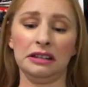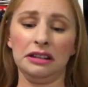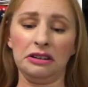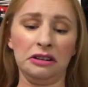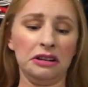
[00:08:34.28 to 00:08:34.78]

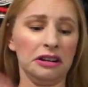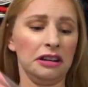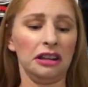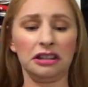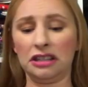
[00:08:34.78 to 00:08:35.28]
Here,
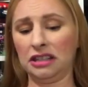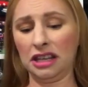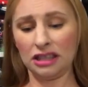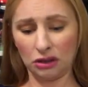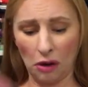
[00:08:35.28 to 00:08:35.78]
I'd like to
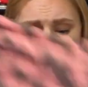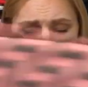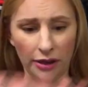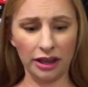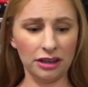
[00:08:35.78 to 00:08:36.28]
see it the
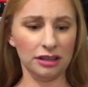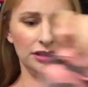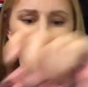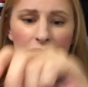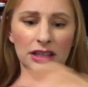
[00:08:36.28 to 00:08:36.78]
right way,
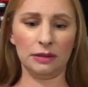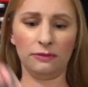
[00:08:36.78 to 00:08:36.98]
in this